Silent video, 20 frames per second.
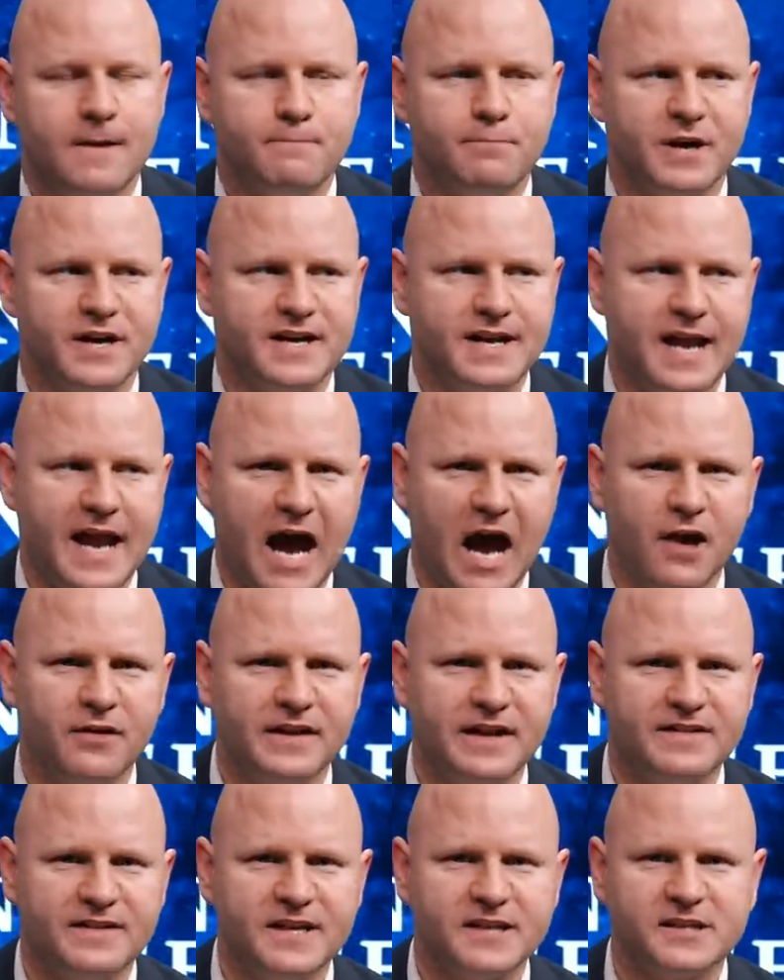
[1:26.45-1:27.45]
but now
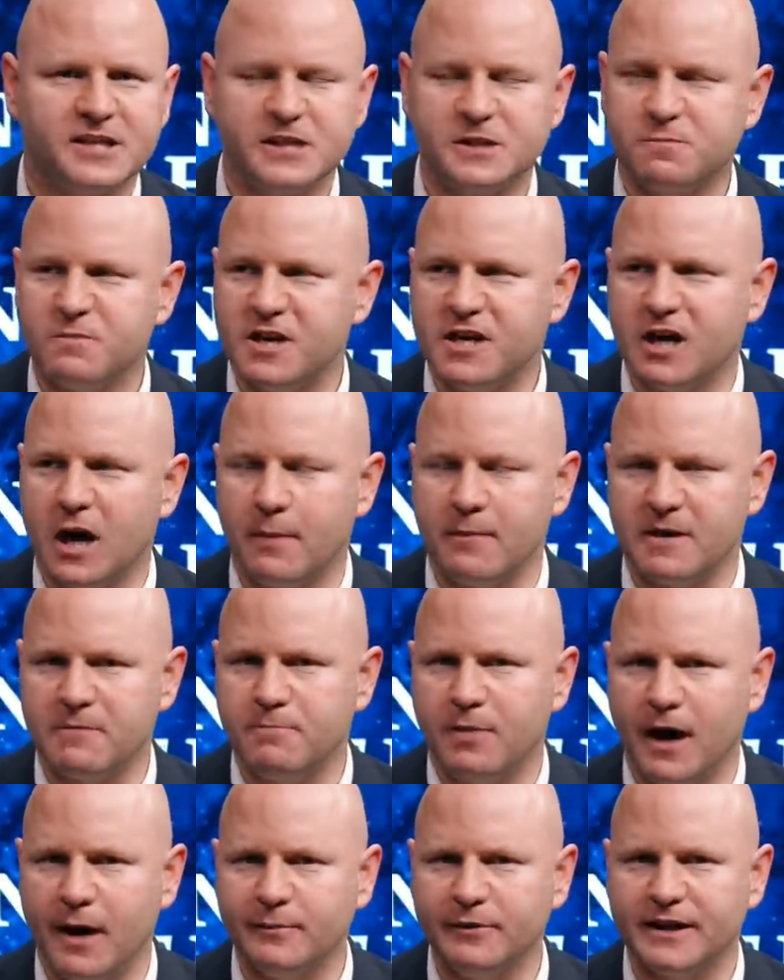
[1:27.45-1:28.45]
that this is becoming
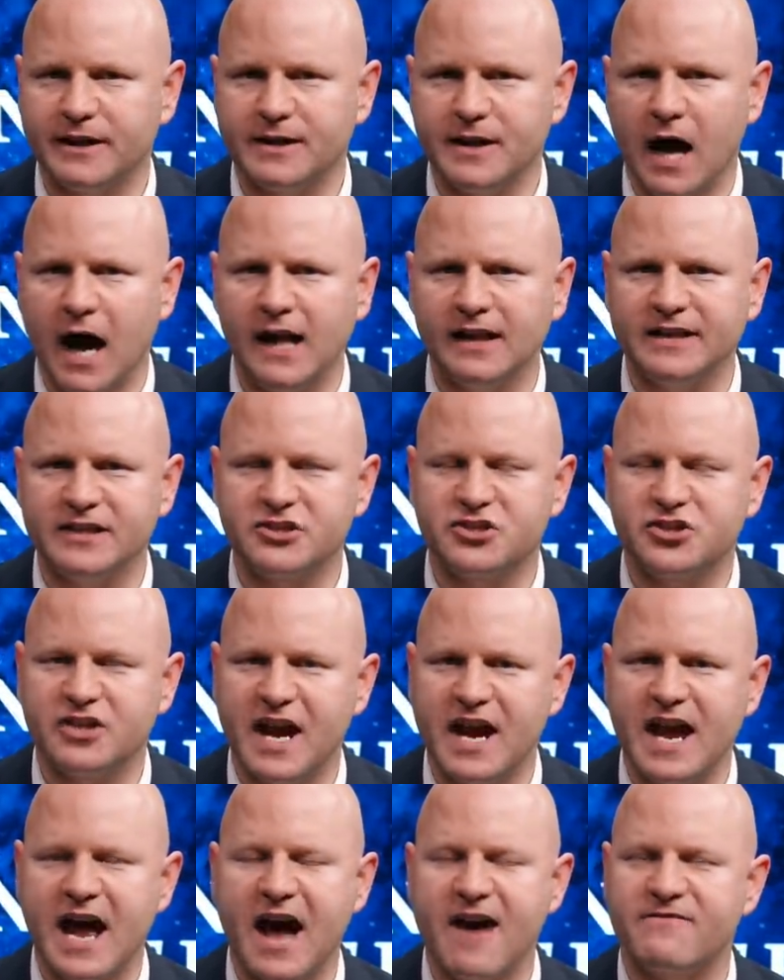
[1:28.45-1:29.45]
public knowledge,
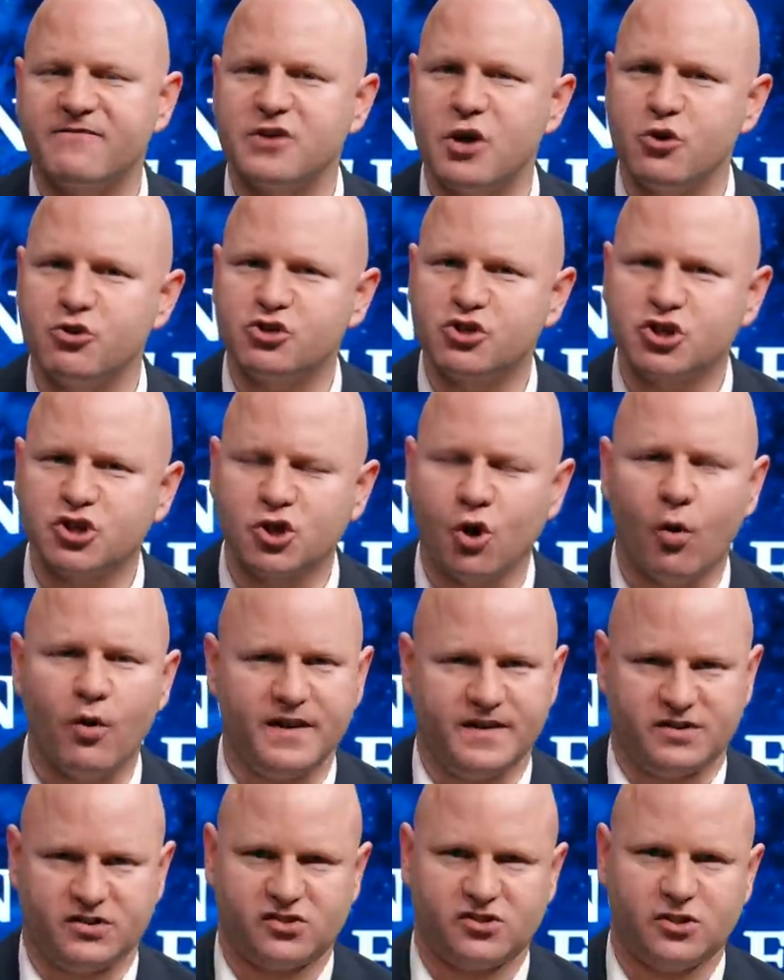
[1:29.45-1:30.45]
they have no
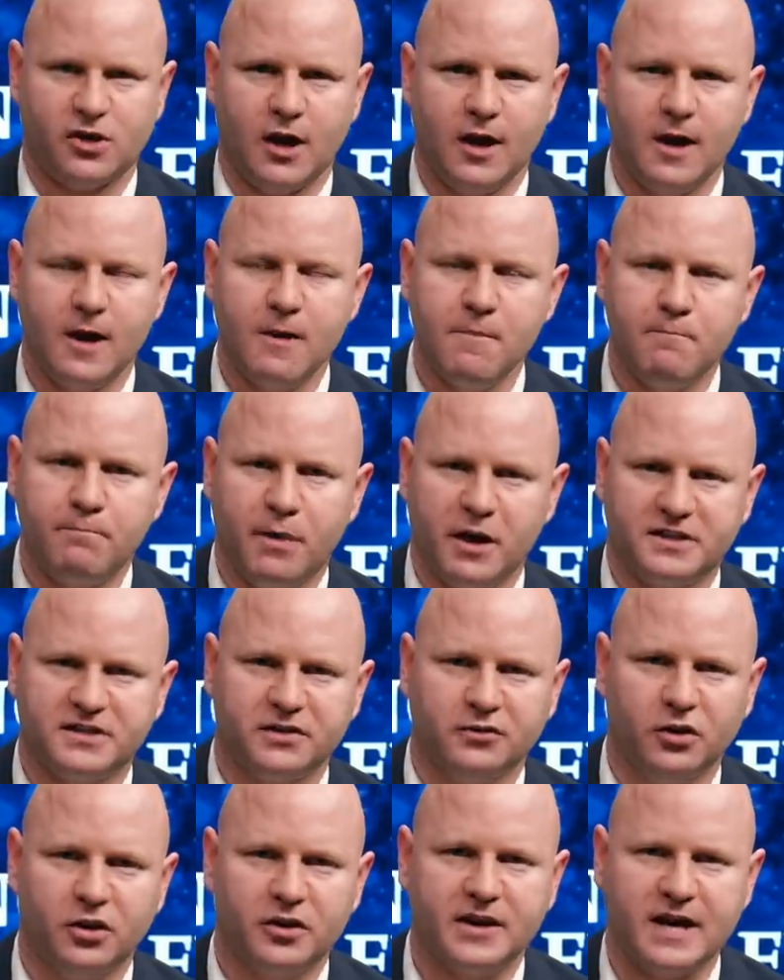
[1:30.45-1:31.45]
choice but
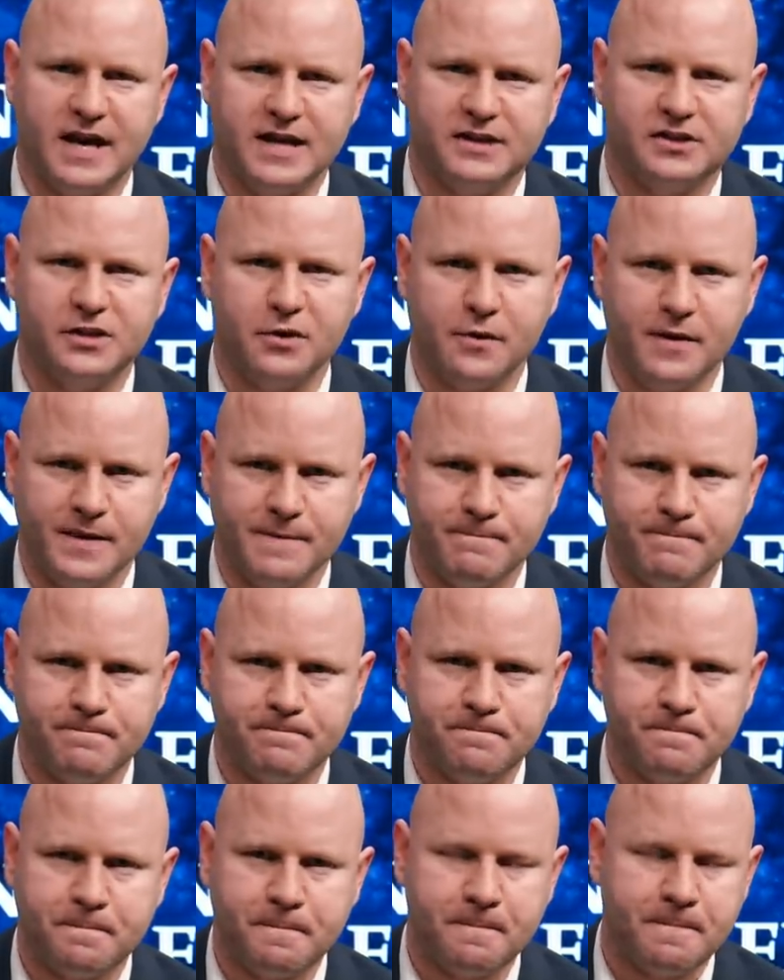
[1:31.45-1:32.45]
to look into it.
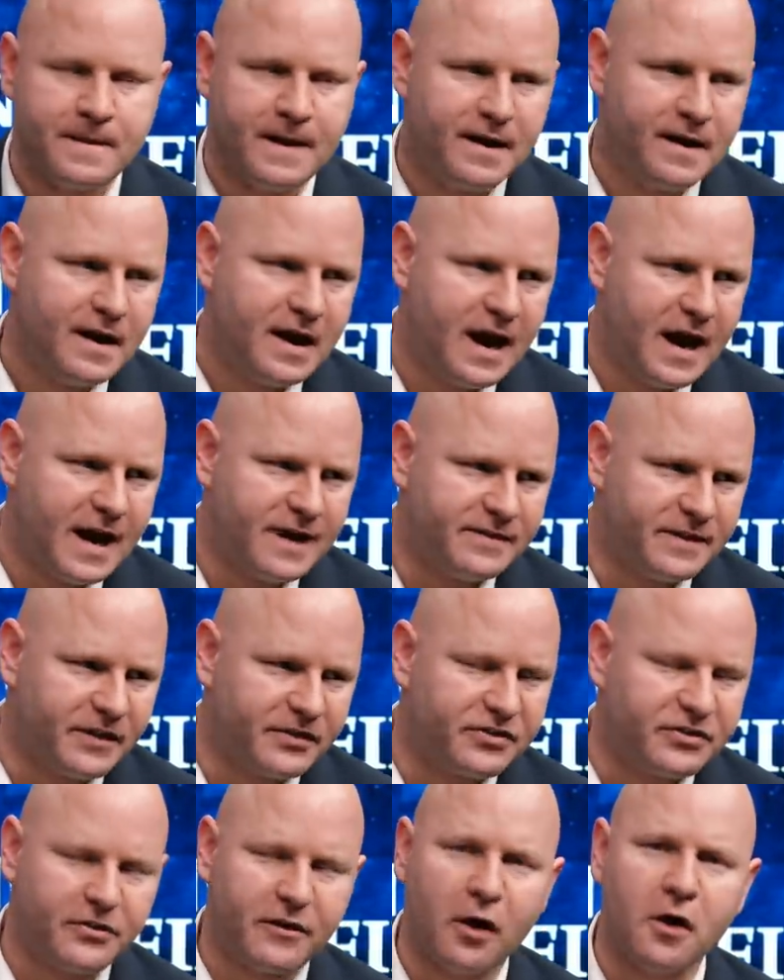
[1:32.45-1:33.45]
And the
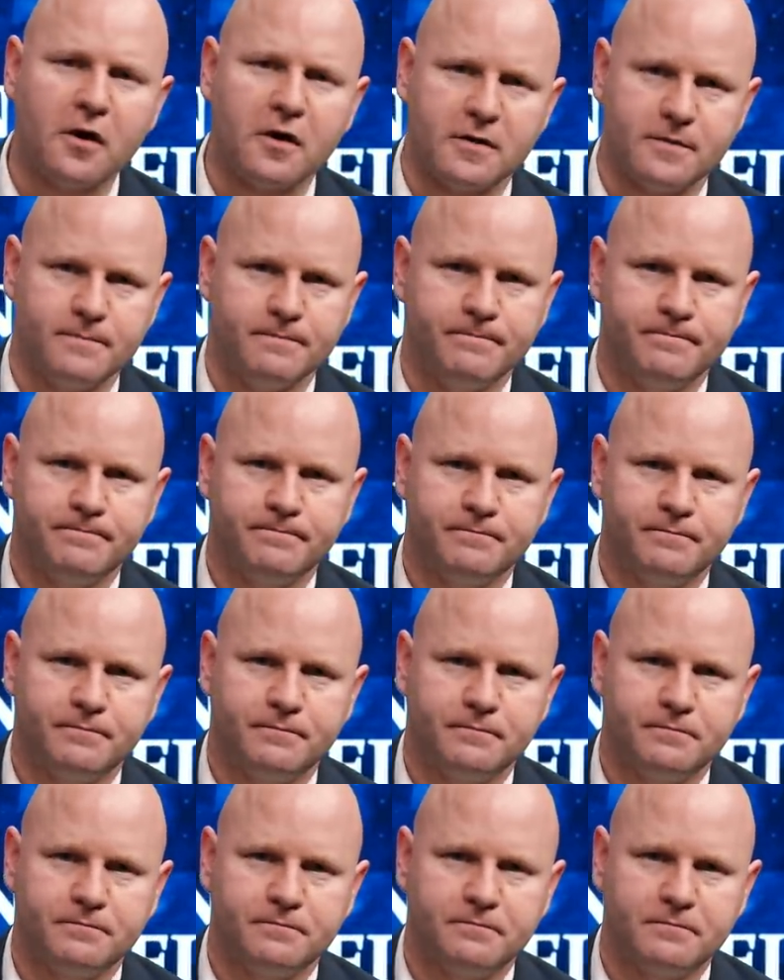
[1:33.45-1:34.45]
third,
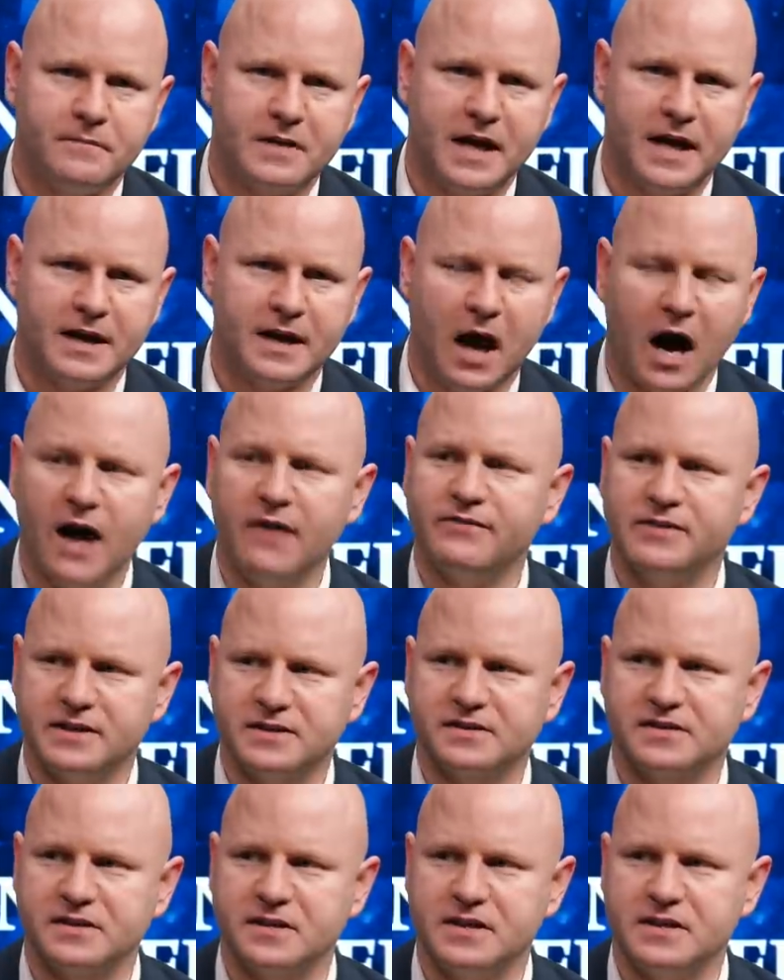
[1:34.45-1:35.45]
and
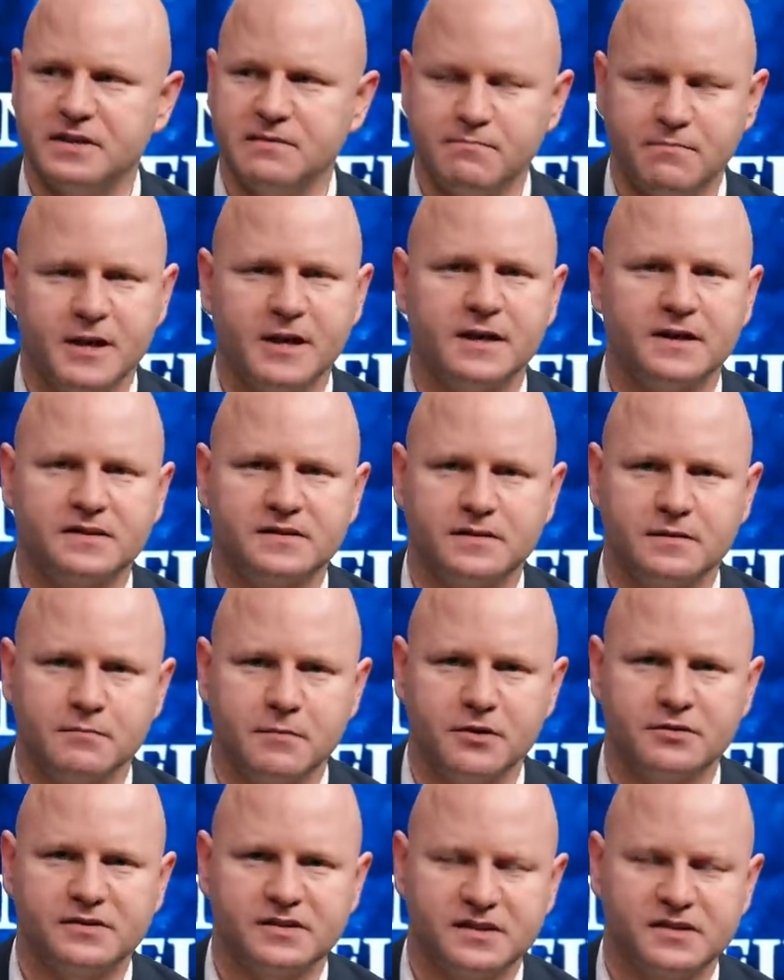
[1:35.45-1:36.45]
obviously the biggest and
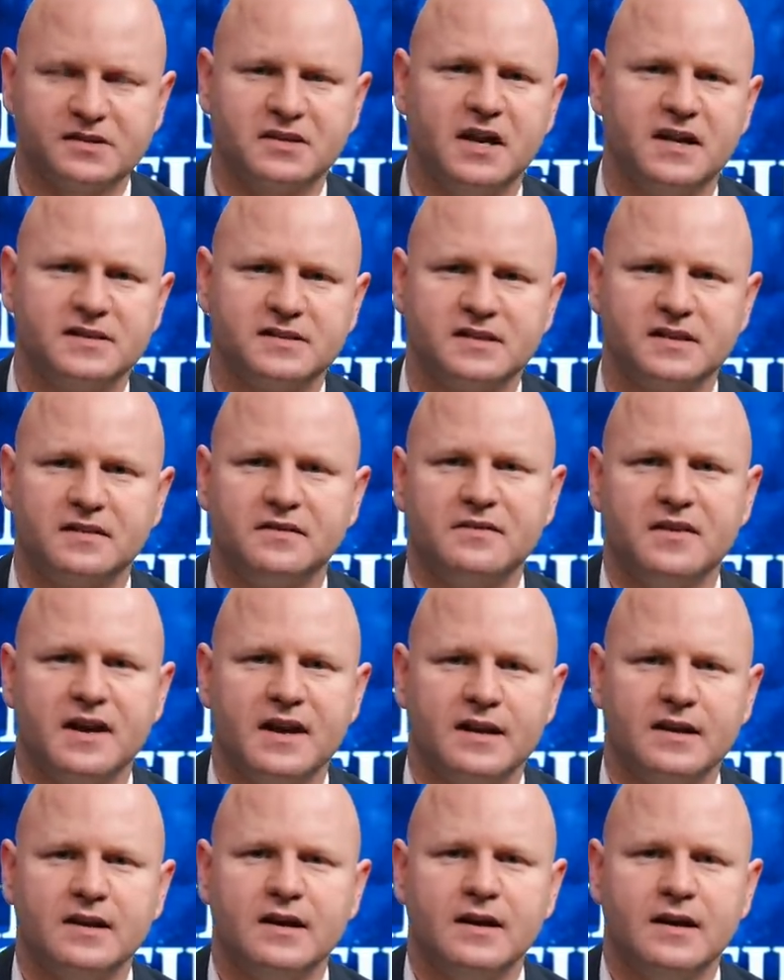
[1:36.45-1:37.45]
most disgusting
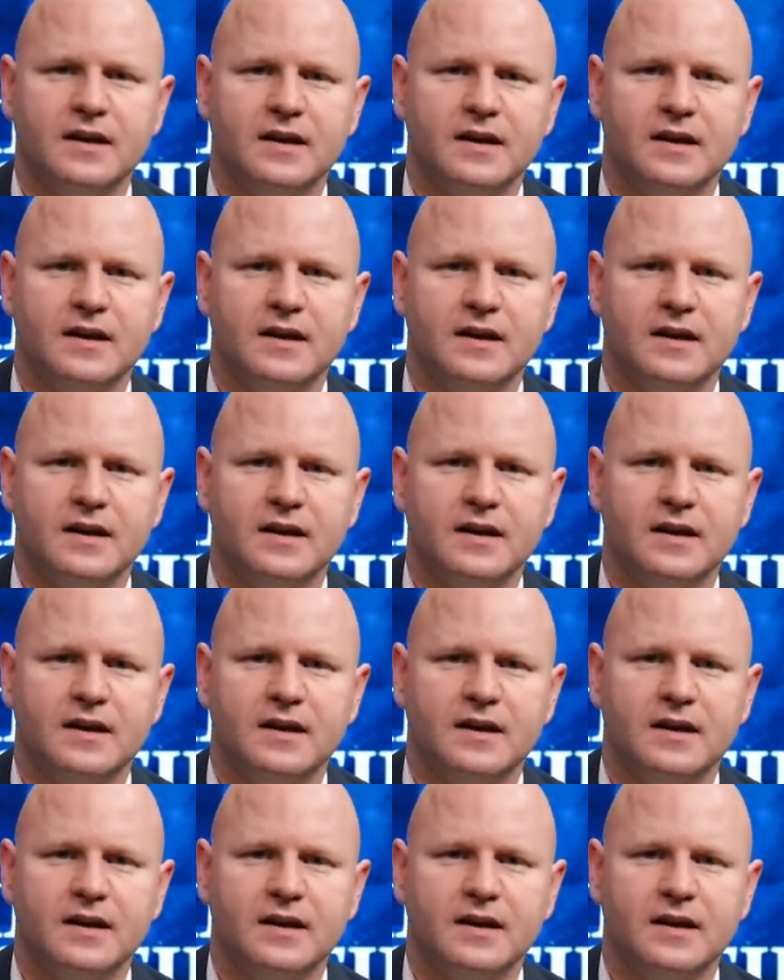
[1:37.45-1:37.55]
thing,